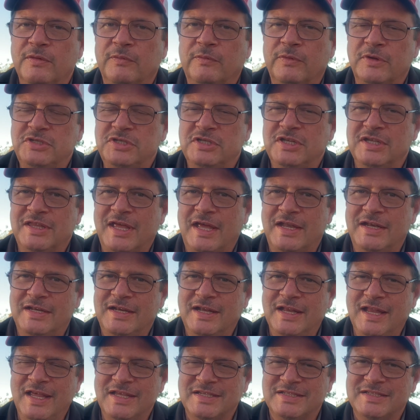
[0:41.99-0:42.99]
once you get that
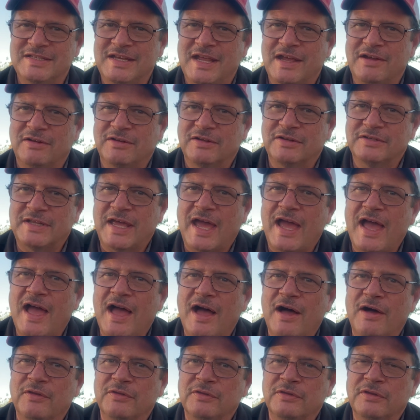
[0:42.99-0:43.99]
list narrowed
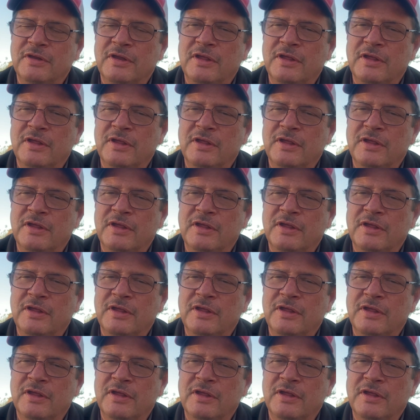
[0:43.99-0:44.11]
down,